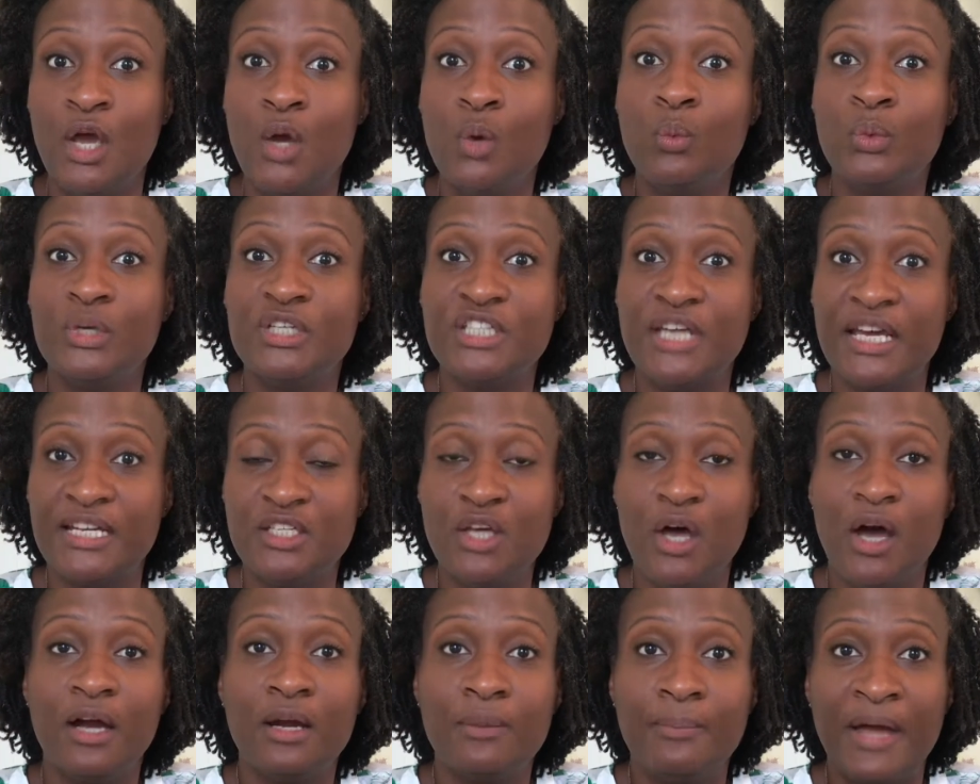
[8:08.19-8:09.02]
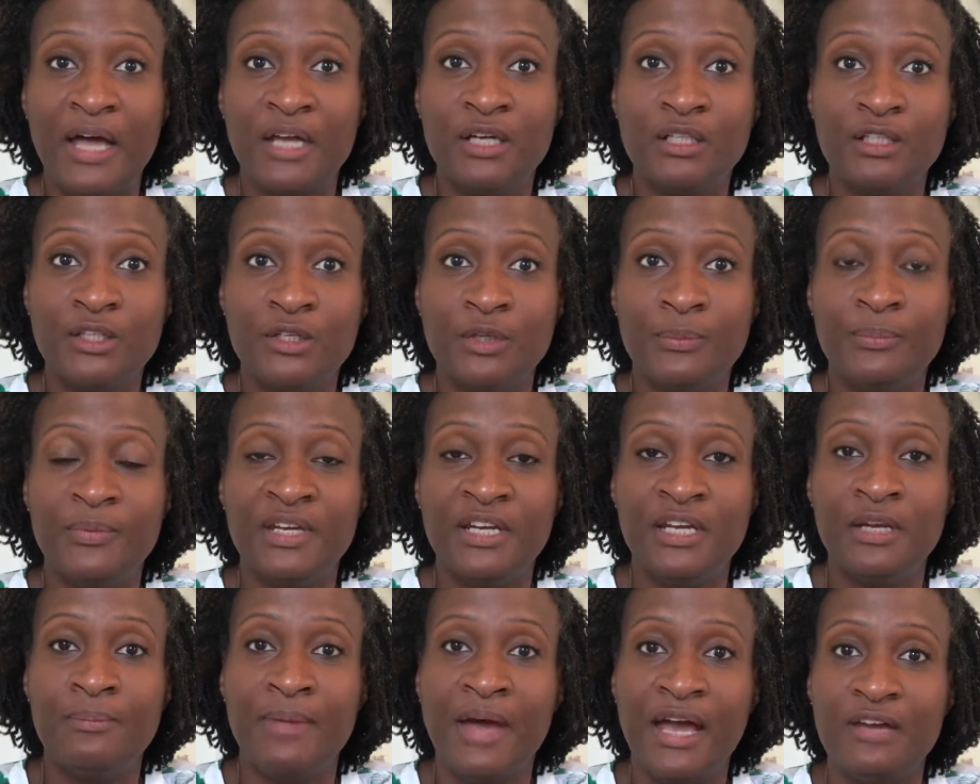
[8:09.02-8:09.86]
which I talk about a little bit
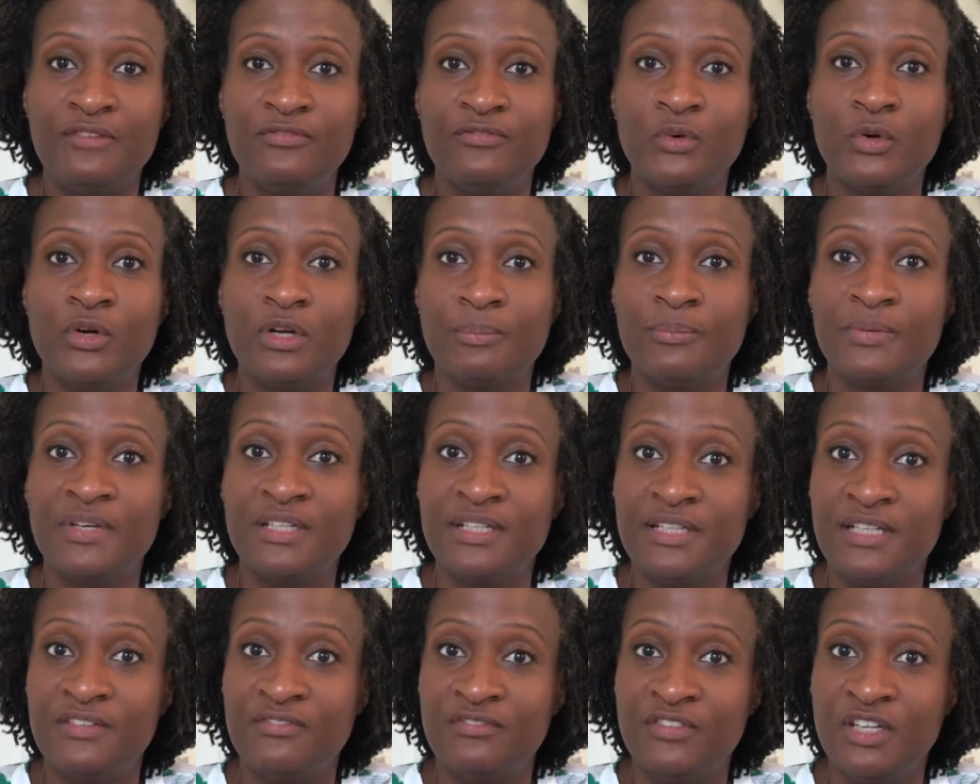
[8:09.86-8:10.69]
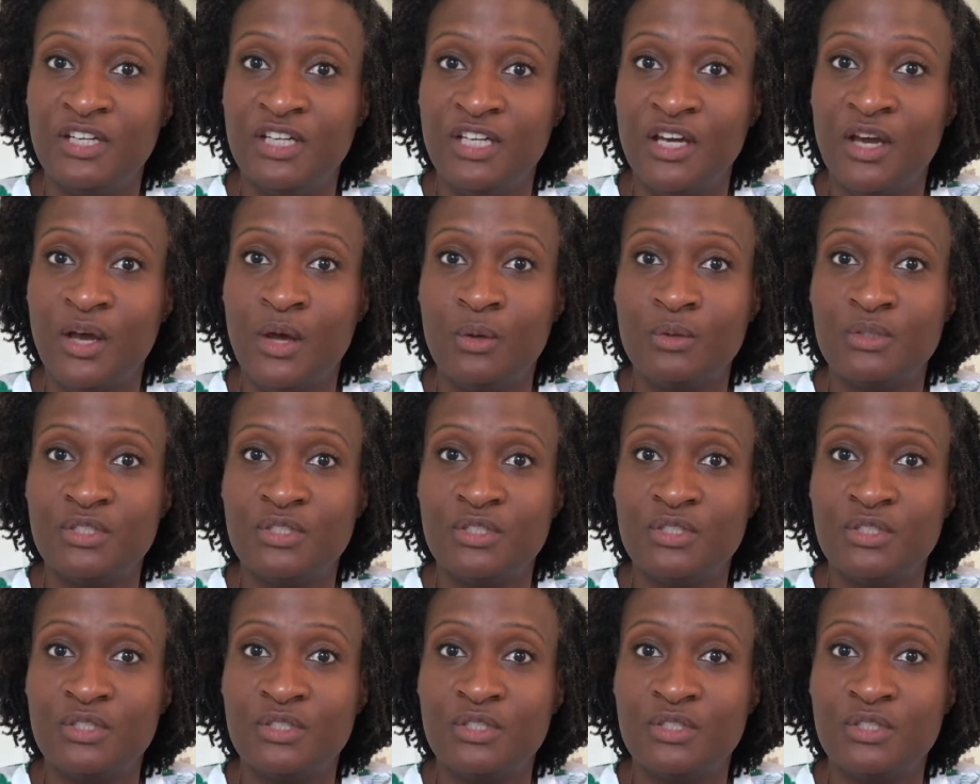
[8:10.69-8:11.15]
in my affordability video.